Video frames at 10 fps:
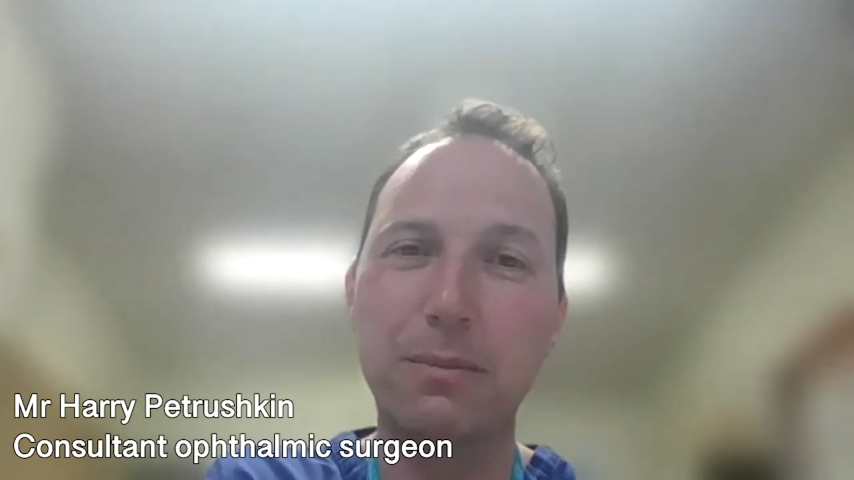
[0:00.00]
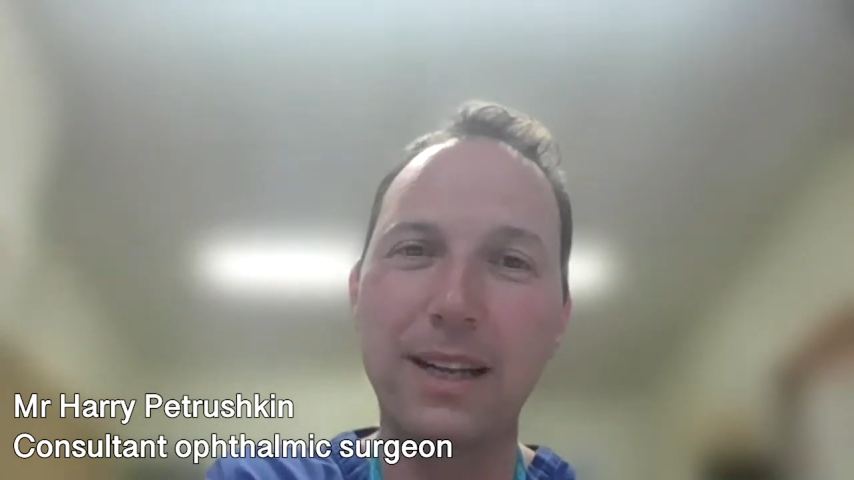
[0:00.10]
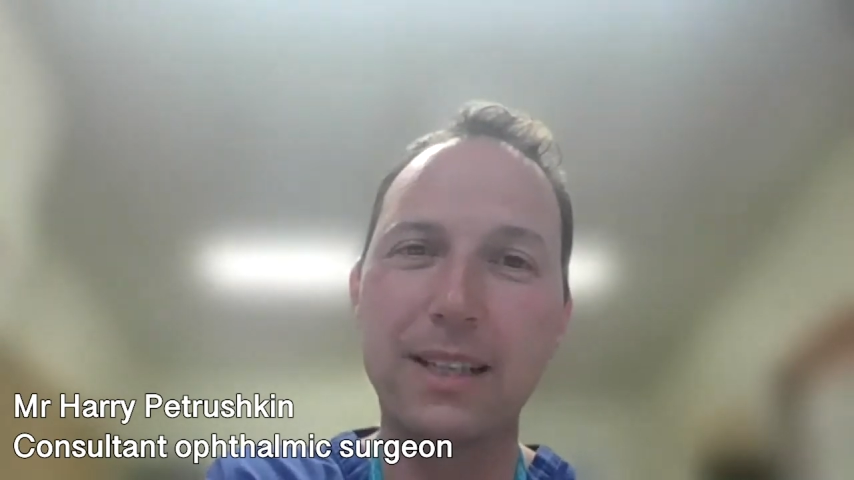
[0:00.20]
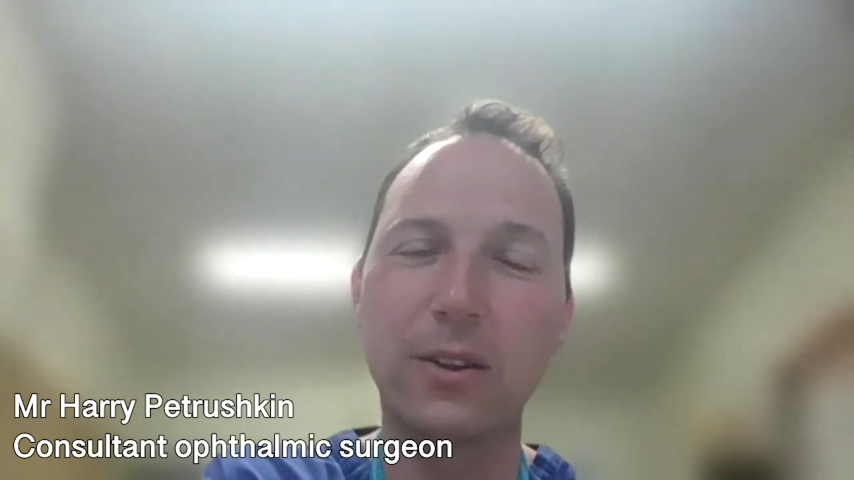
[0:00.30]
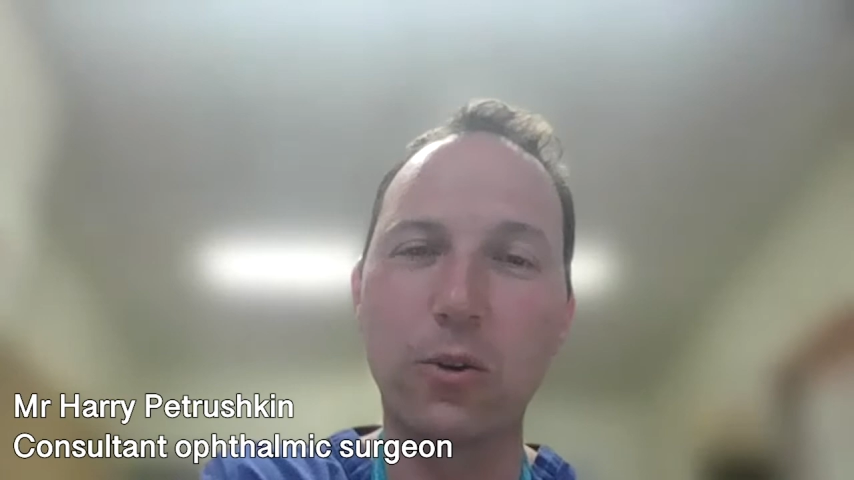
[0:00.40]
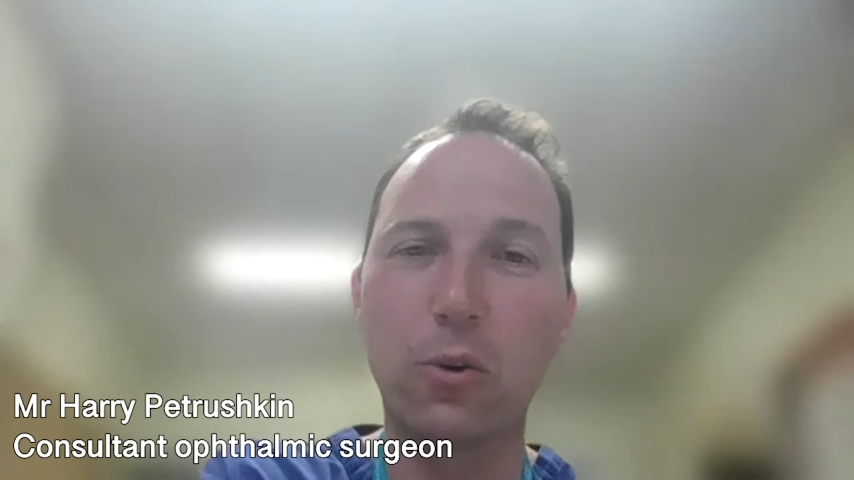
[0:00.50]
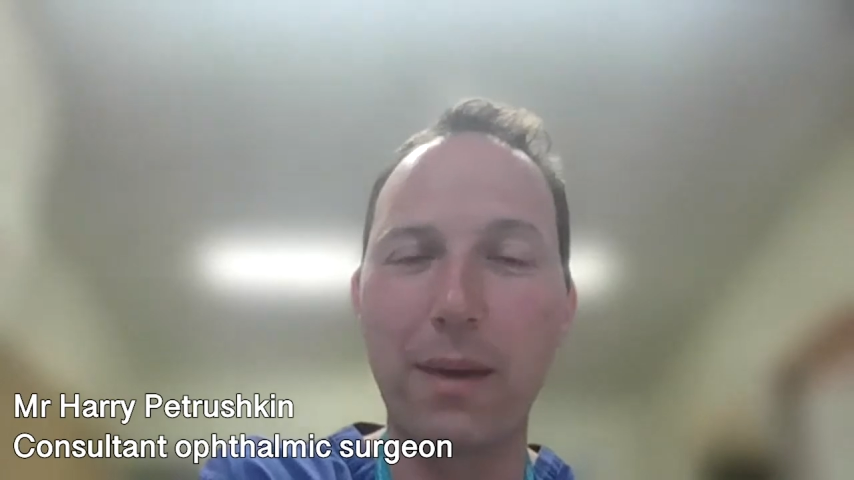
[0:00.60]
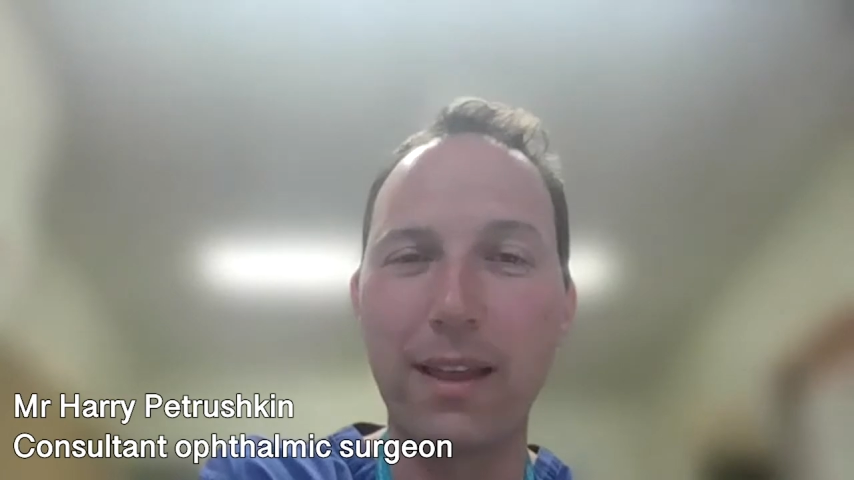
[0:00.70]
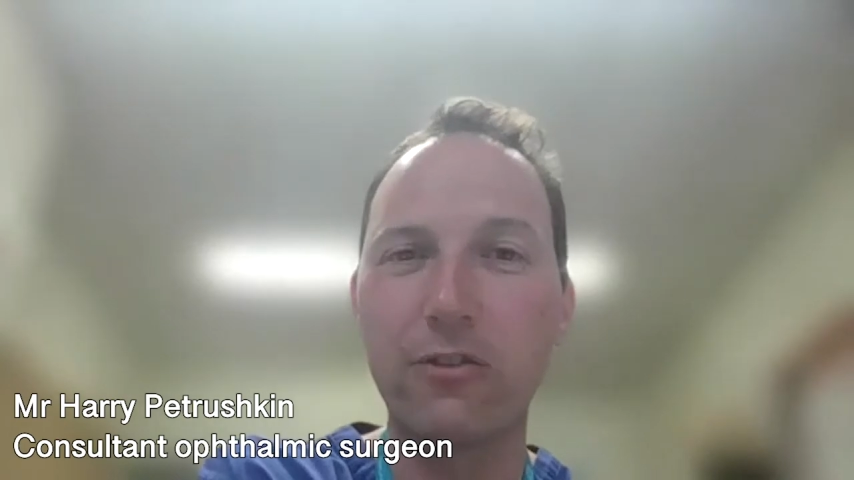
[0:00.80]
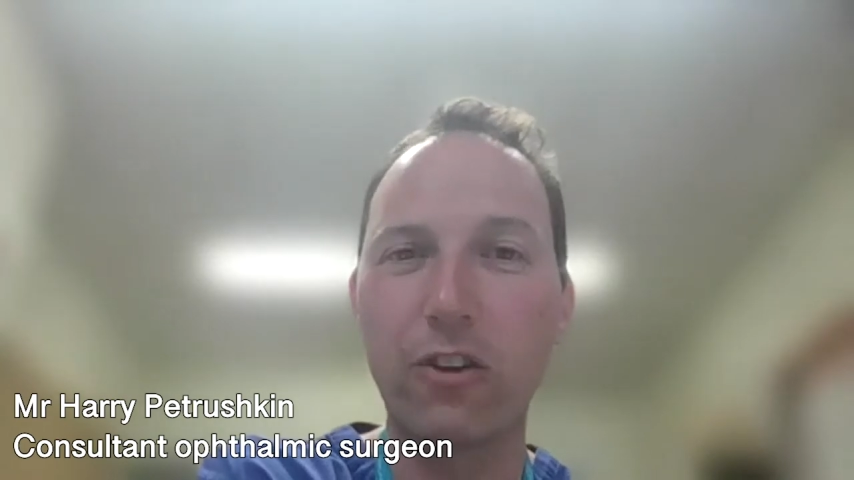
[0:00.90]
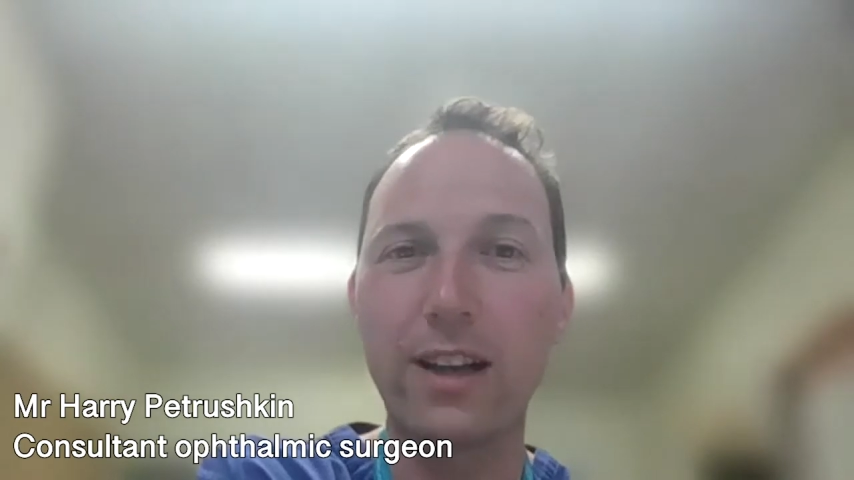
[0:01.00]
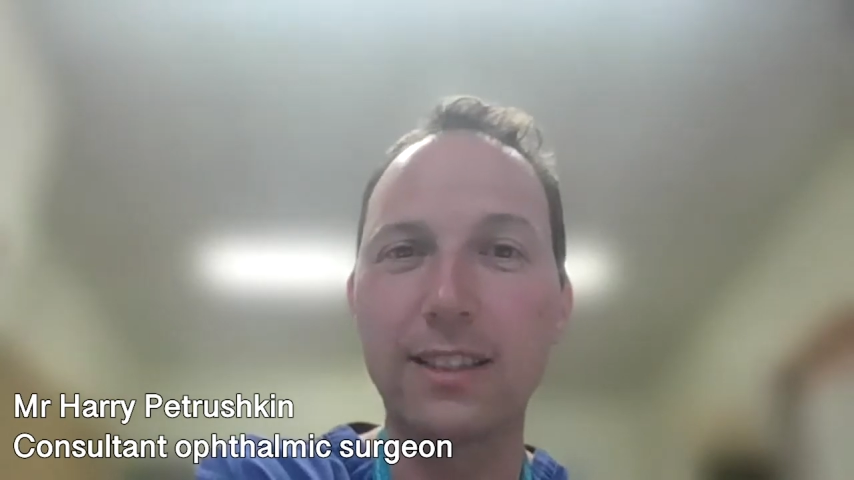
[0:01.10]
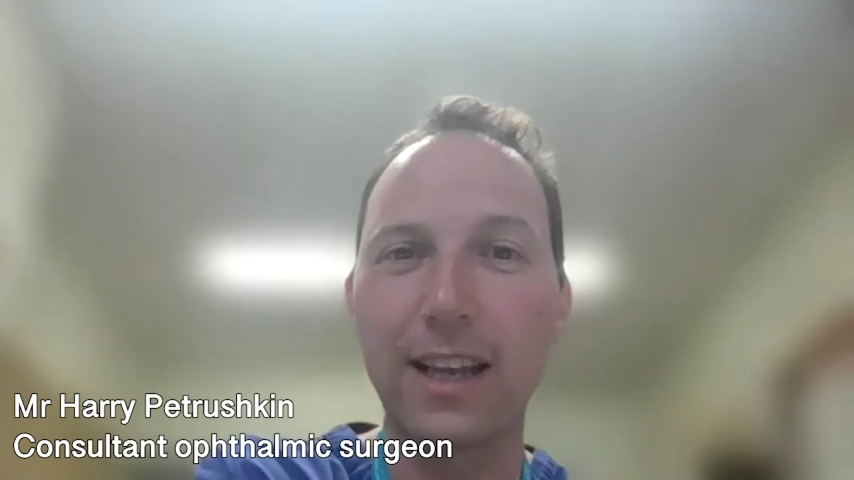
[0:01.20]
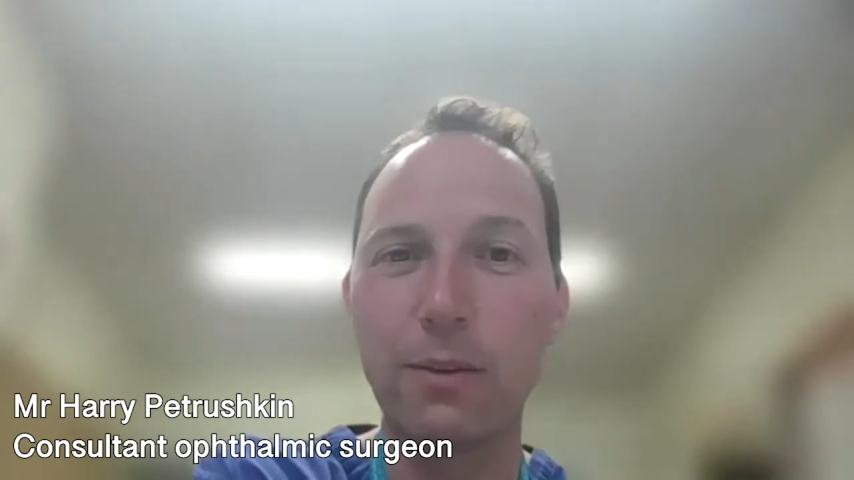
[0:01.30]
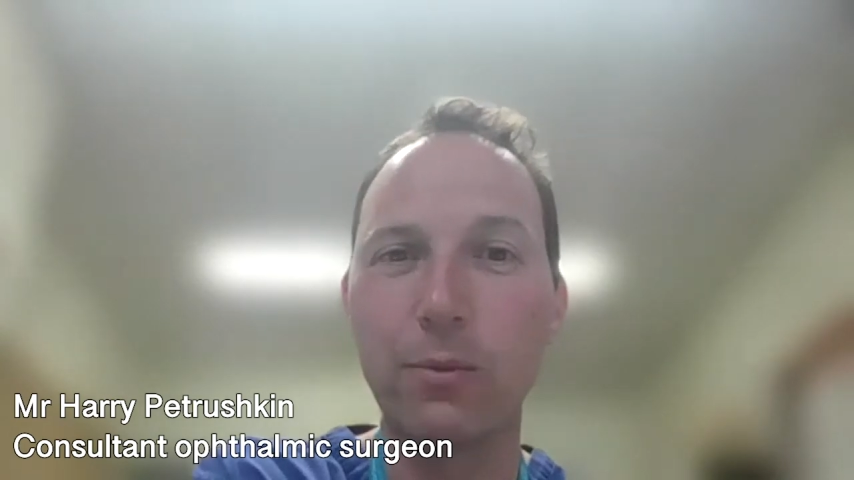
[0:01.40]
medicine called methotrexate,